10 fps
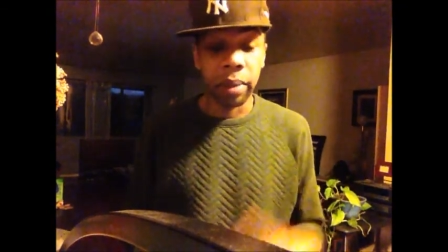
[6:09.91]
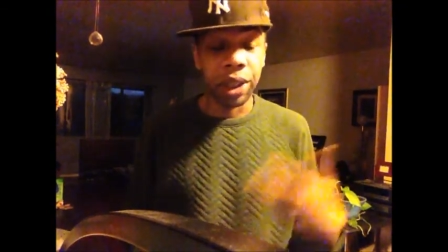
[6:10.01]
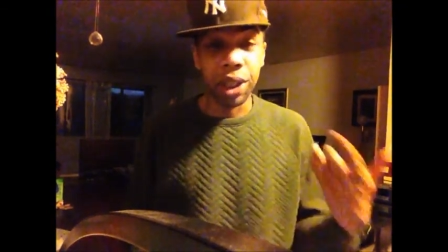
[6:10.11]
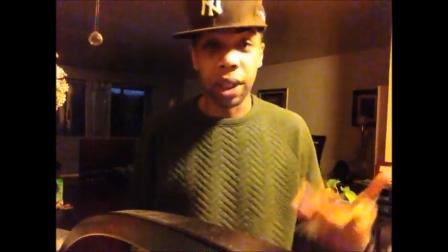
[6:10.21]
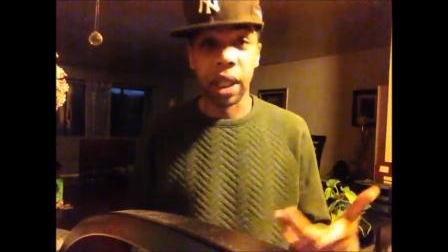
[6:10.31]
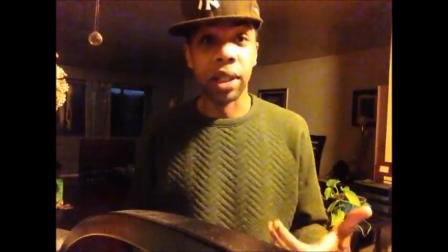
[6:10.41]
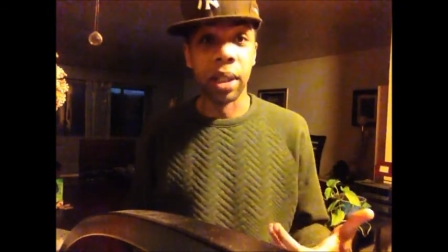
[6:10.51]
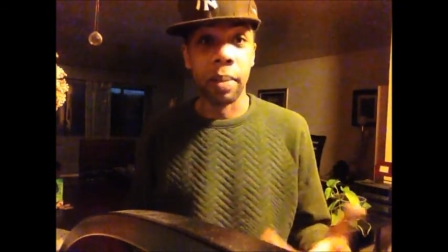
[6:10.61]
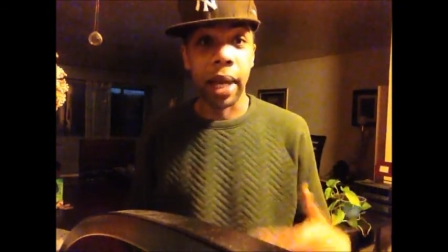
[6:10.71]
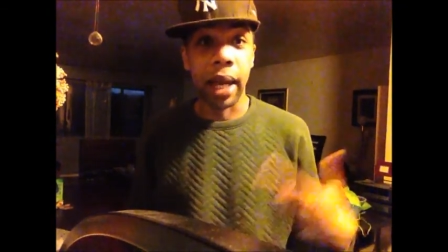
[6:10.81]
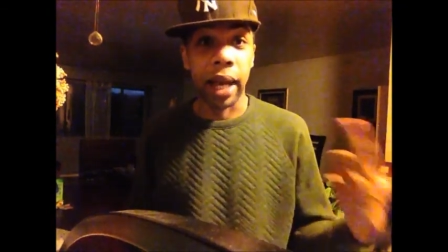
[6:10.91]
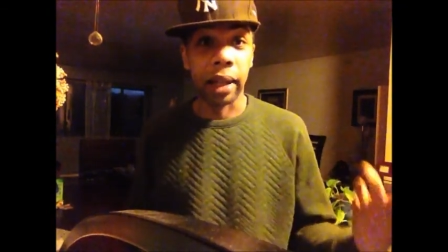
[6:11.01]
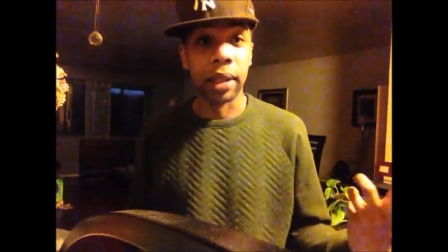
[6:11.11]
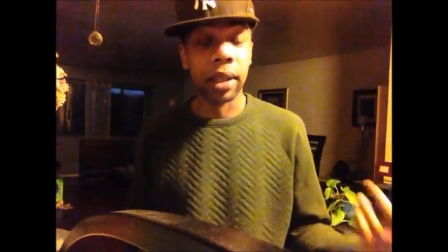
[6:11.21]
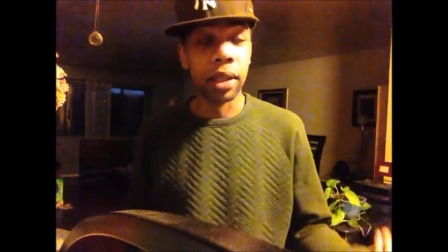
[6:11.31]
but she tells him that
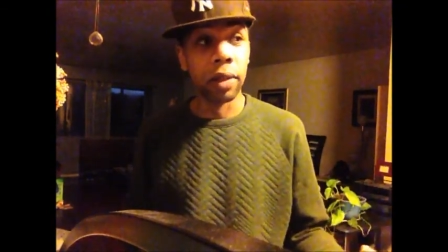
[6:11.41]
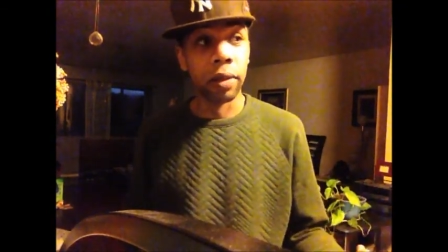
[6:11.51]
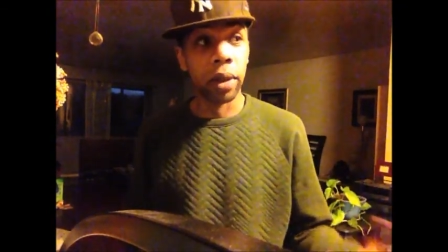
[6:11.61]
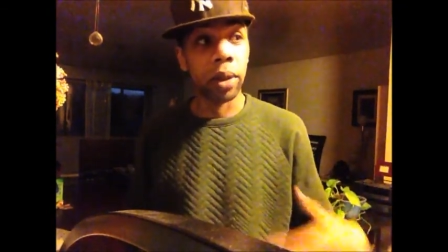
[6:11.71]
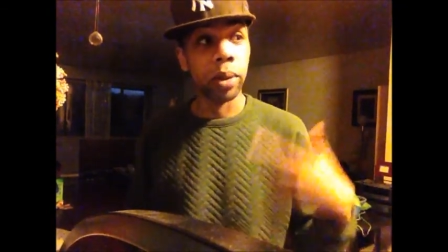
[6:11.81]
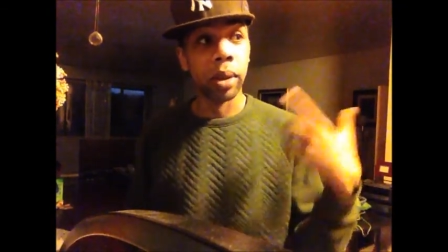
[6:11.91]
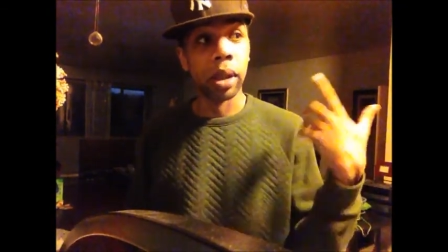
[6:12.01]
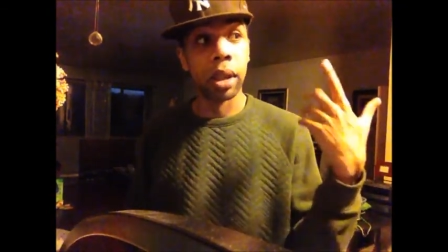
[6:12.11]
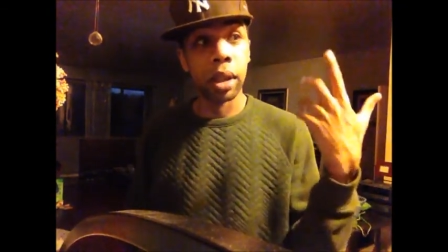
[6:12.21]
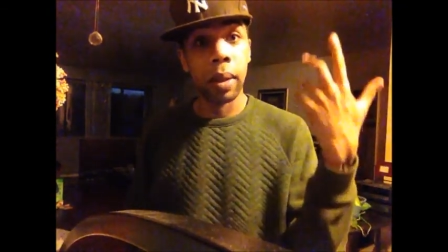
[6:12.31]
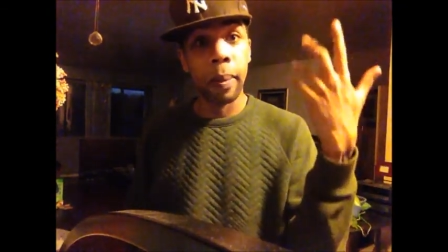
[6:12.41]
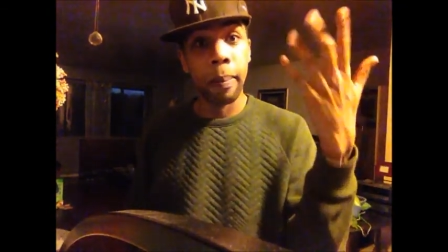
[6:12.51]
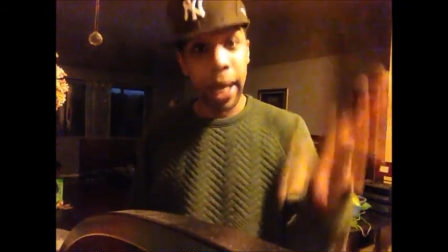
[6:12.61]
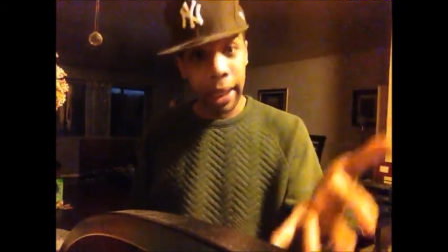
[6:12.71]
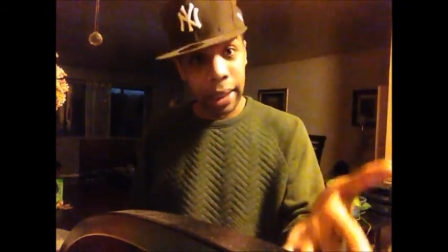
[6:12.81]
Alan Silver, who is
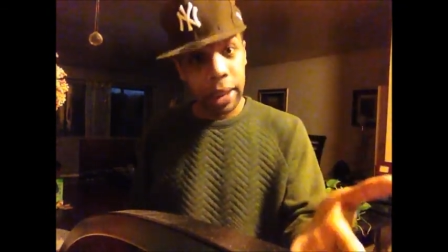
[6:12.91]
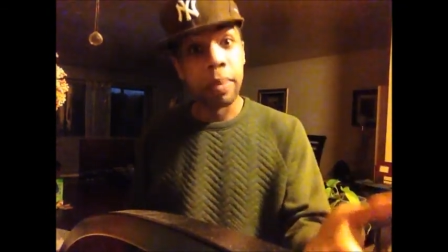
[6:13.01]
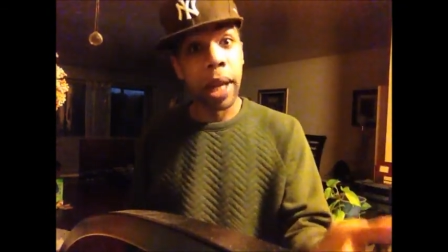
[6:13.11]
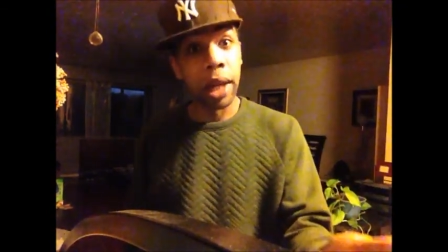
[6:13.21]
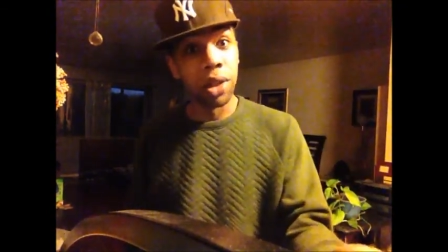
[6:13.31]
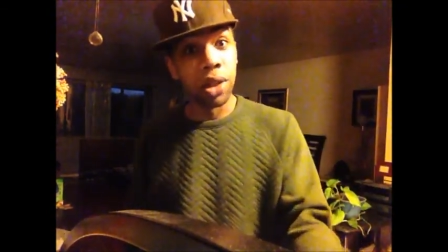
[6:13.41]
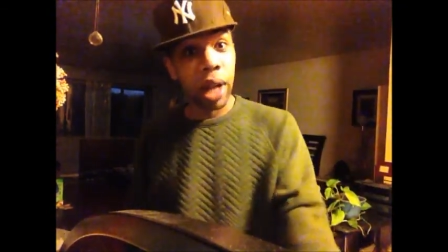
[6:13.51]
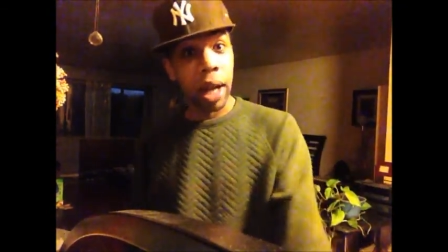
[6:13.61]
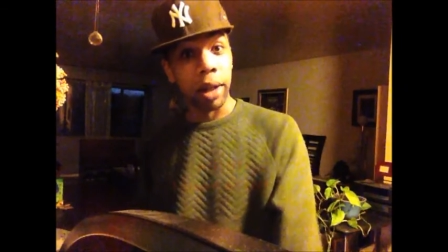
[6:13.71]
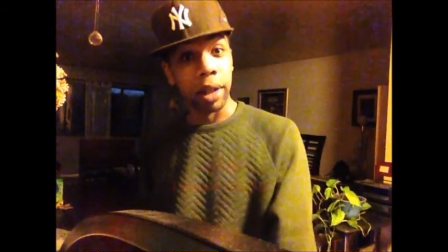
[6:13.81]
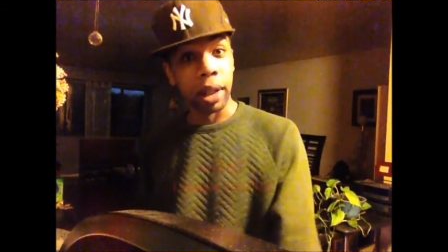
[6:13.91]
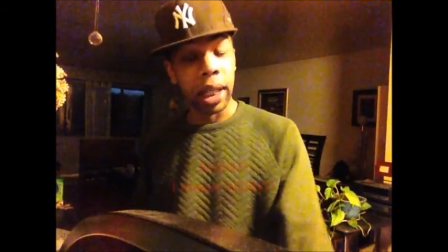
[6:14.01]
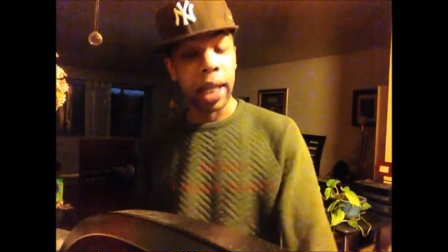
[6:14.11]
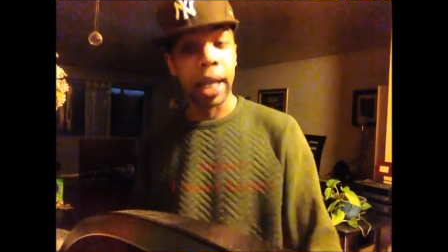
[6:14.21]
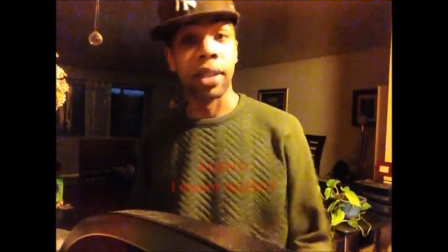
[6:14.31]
Megan's manager out in
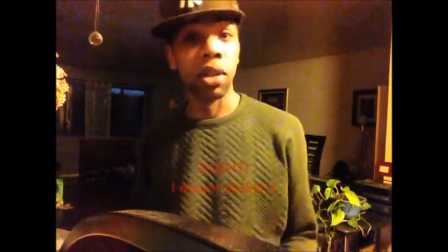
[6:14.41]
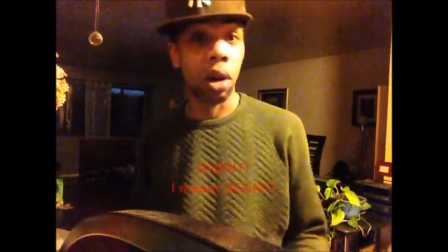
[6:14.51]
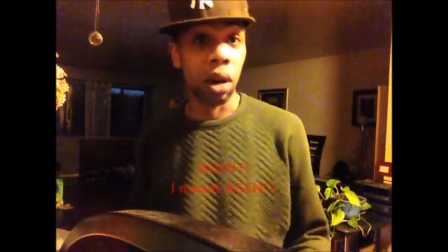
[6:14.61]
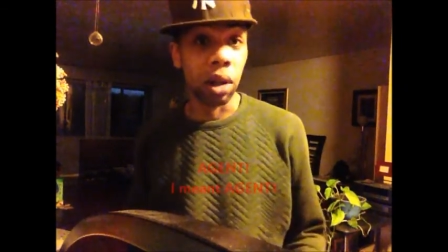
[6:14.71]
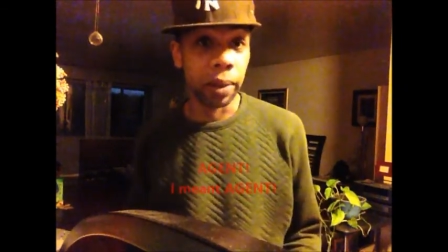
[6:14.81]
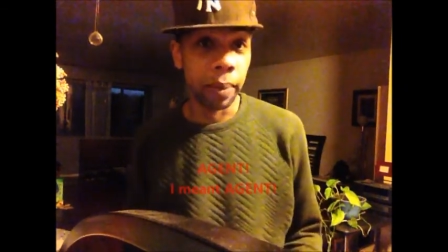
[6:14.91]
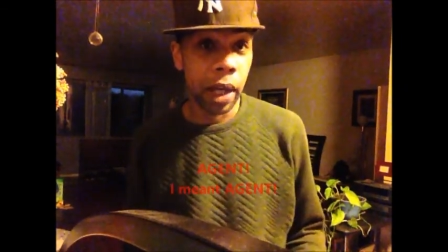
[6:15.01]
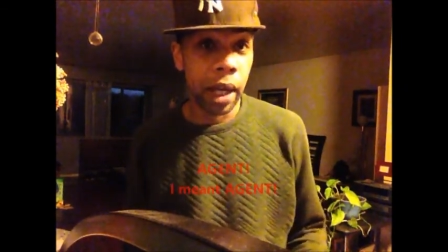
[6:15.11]
LA, has called.